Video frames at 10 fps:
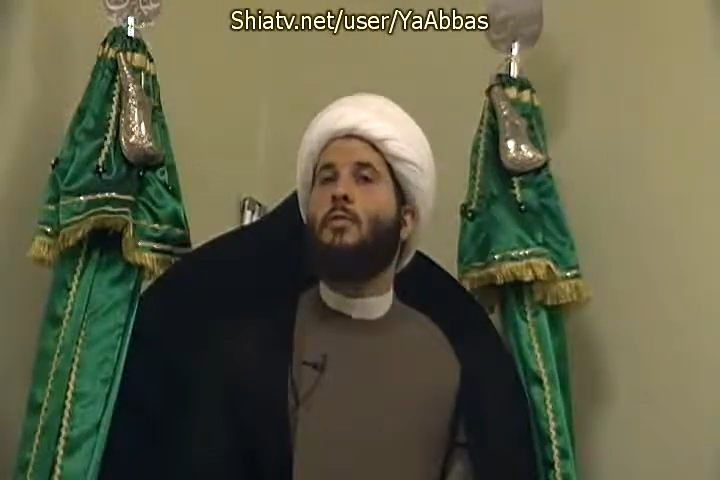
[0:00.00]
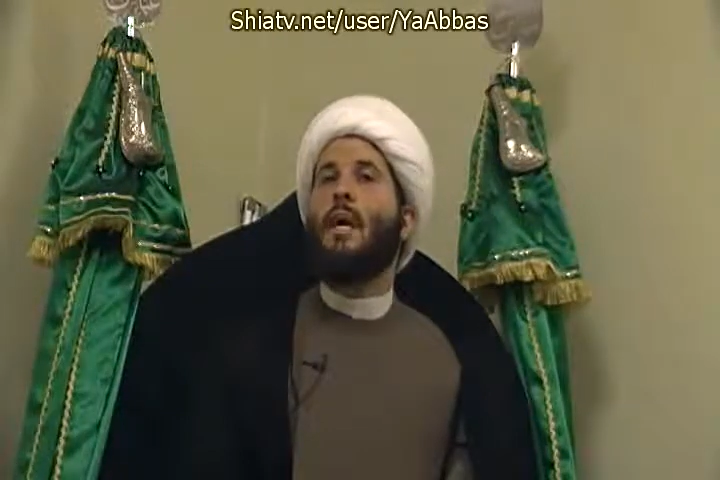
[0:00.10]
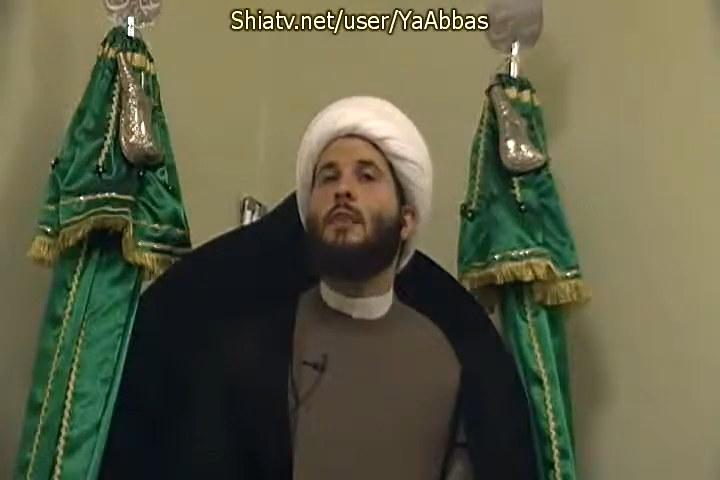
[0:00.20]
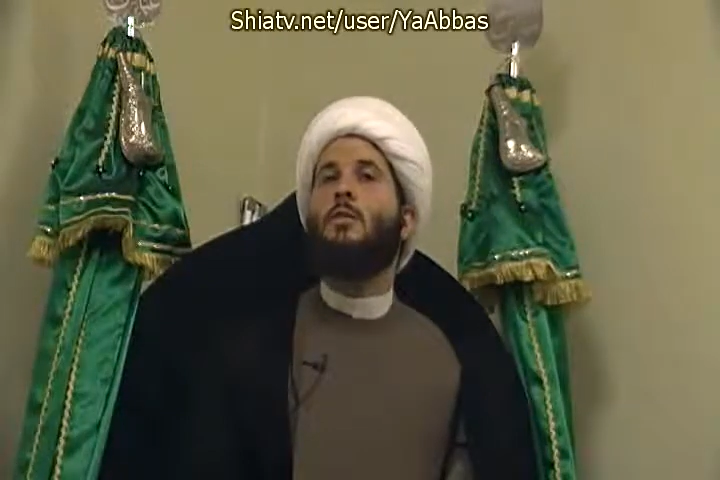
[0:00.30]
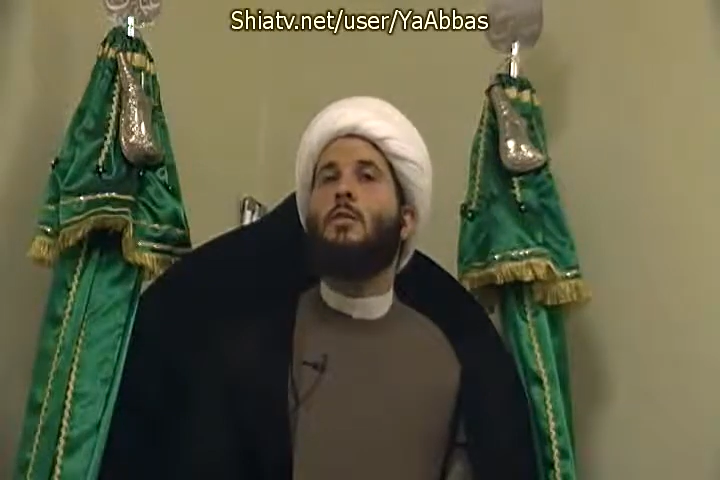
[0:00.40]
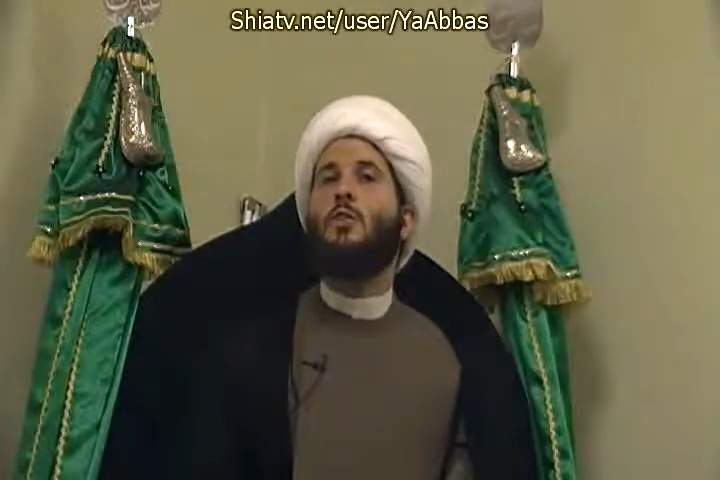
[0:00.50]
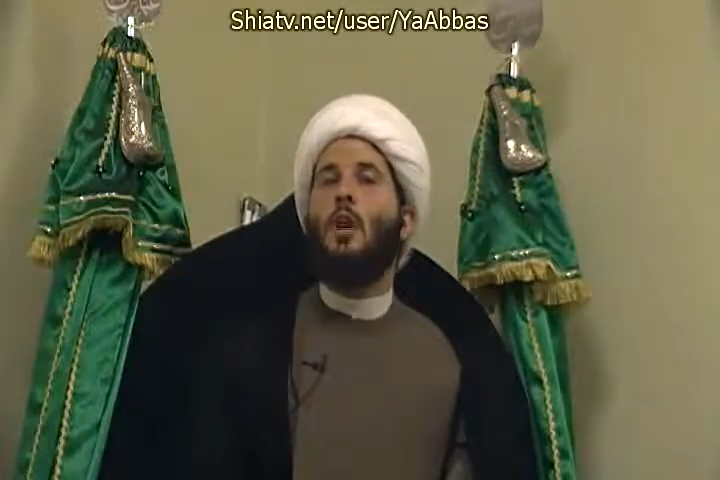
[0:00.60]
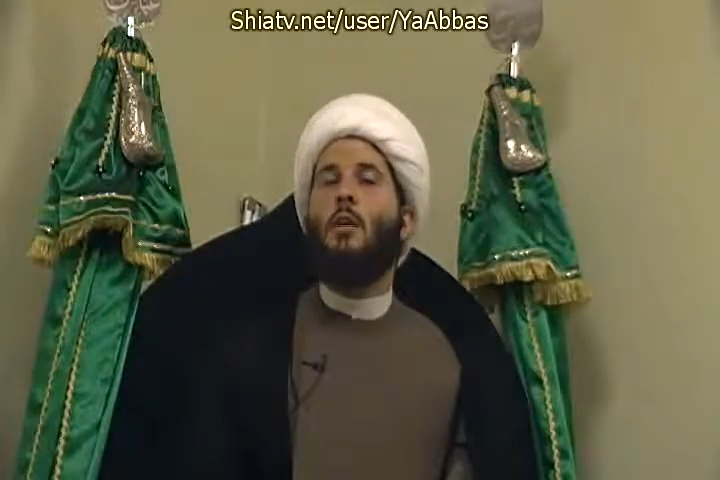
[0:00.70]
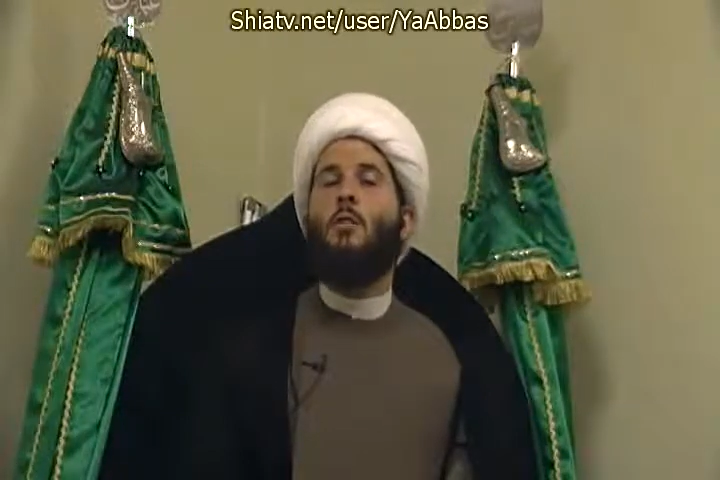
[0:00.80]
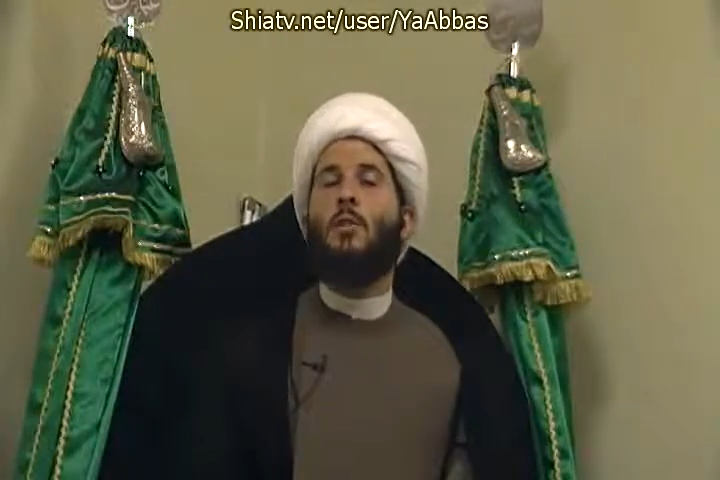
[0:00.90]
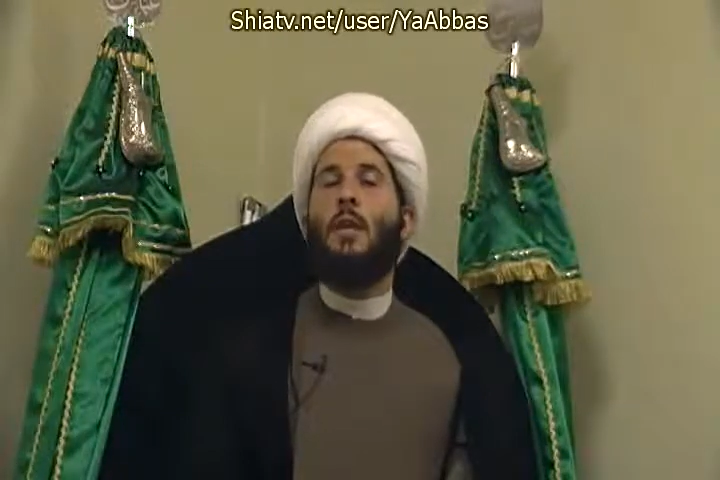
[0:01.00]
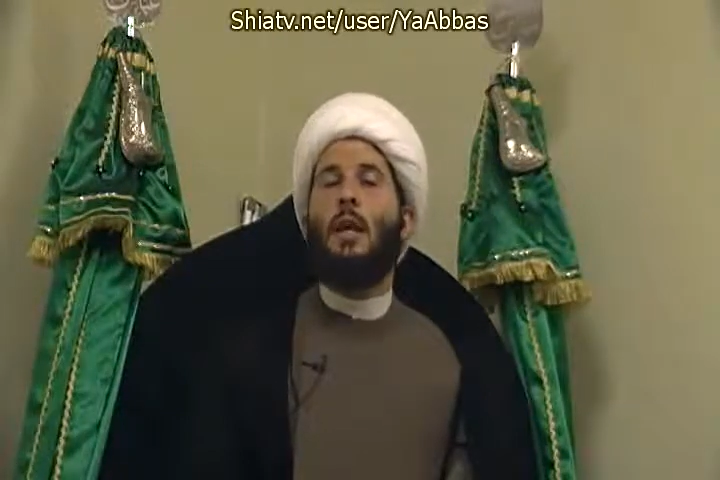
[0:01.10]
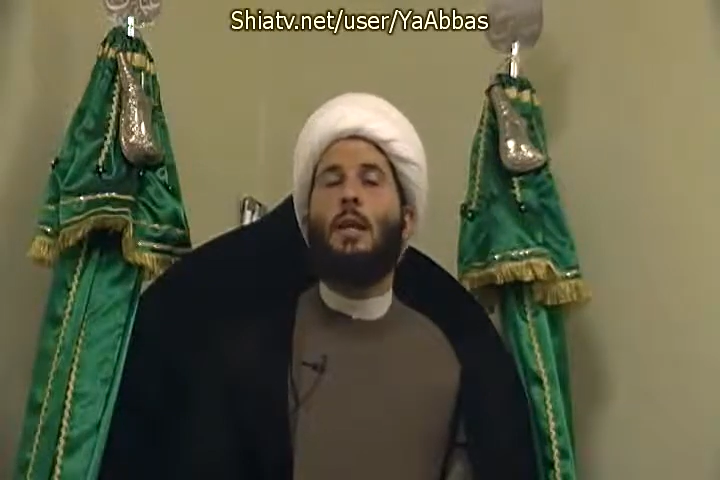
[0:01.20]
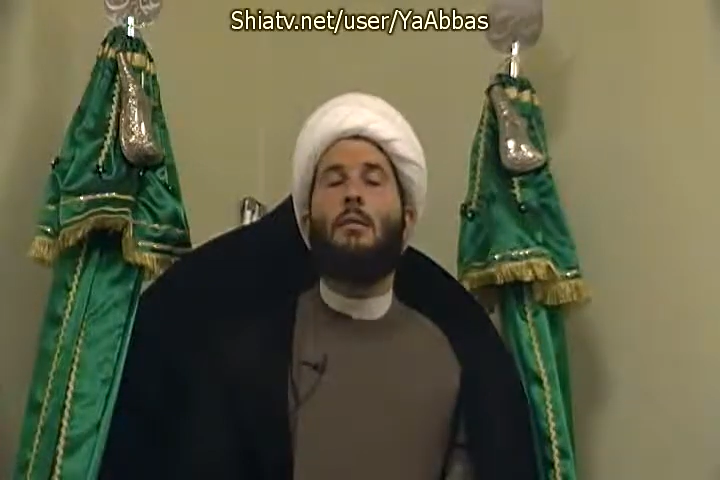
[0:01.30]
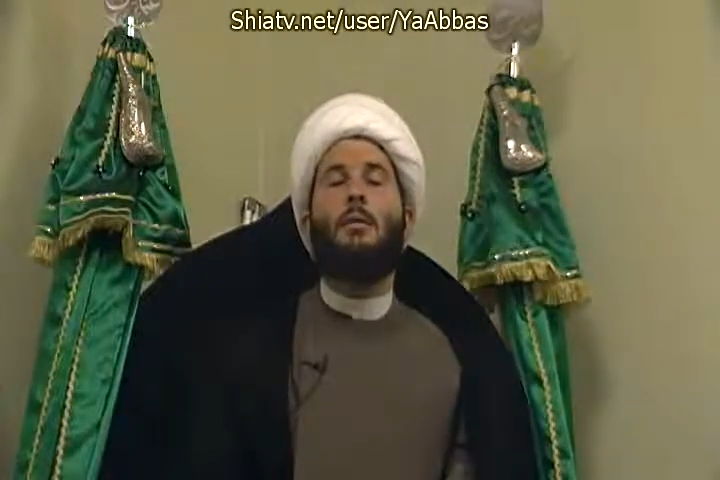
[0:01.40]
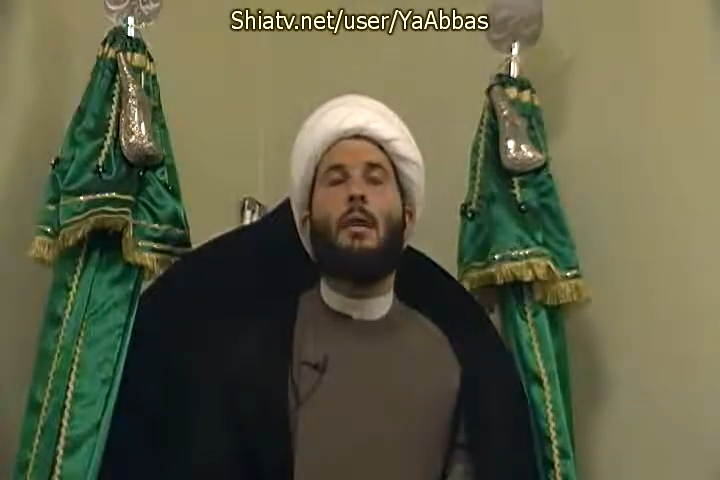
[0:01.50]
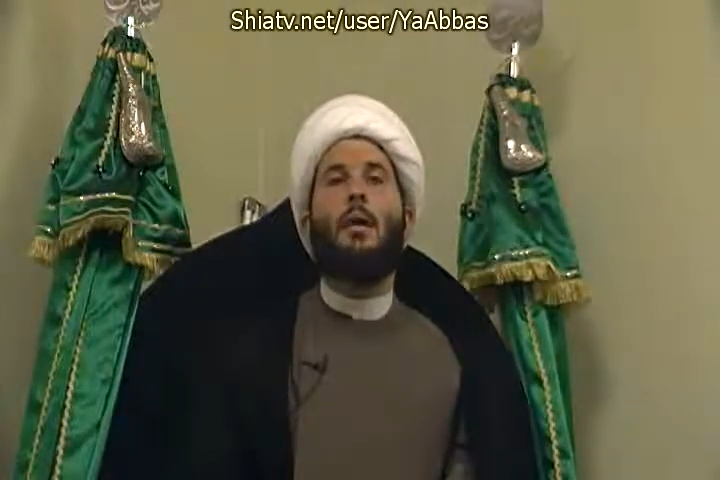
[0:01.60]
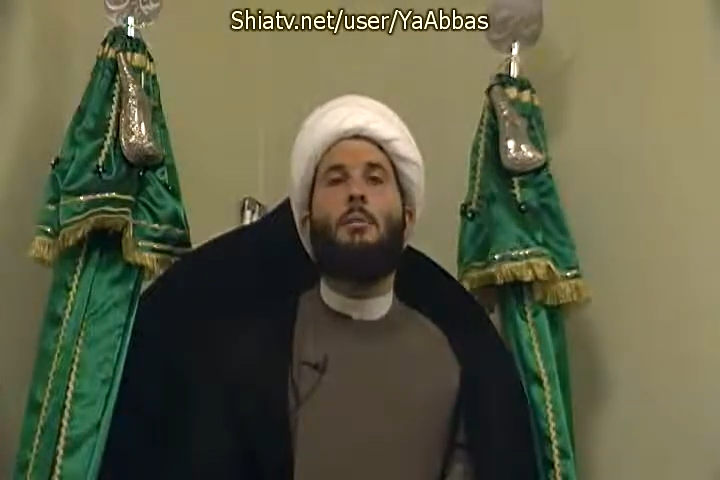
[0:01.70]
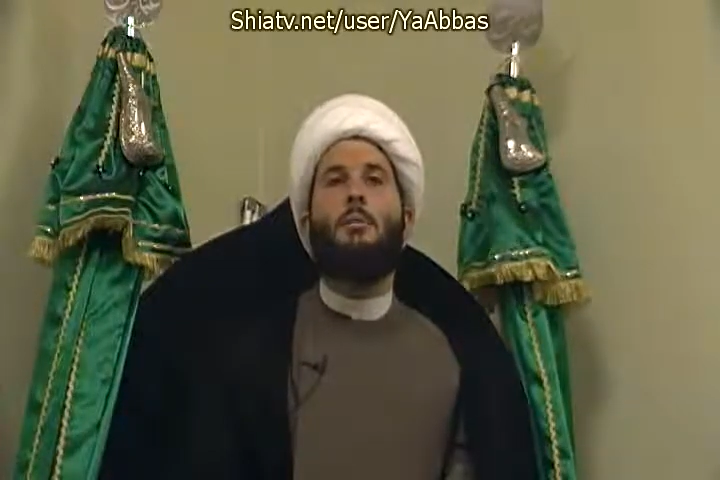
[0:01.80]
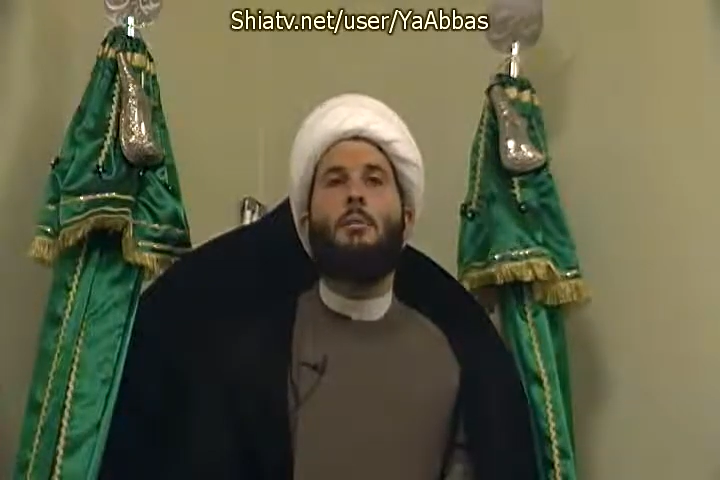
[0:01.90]
advantage of the night
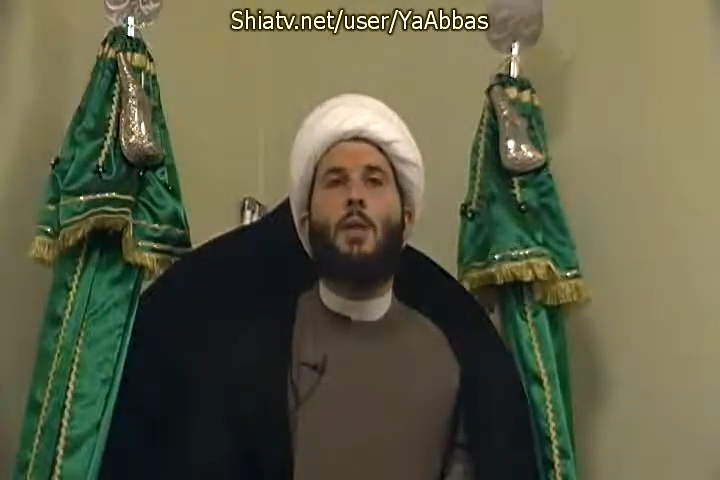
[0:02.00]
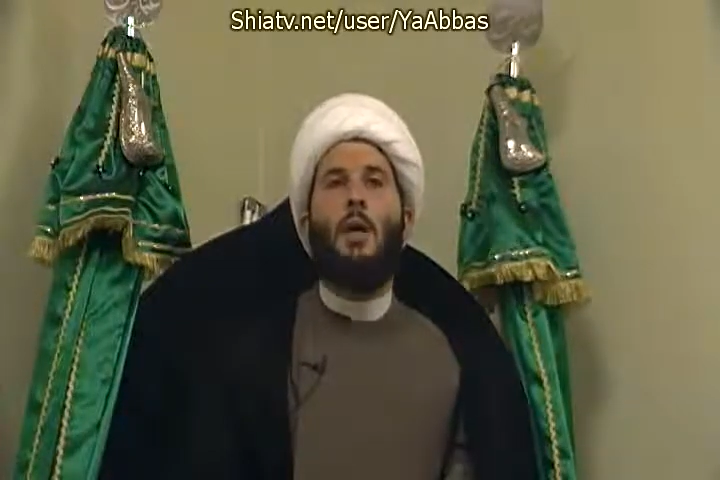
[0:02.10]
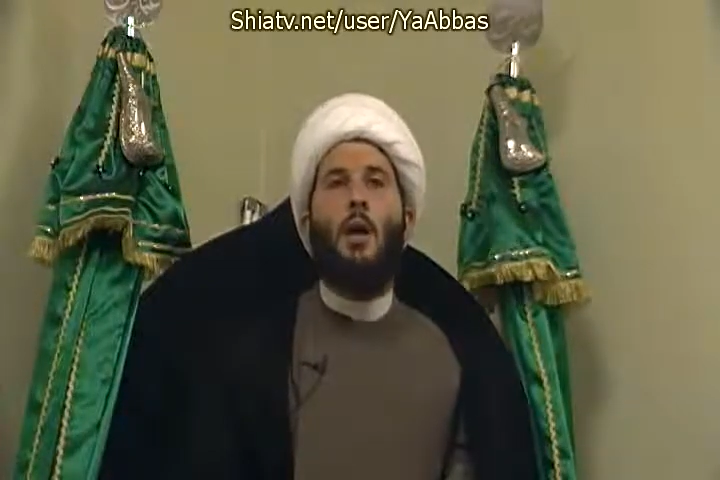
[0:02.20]
time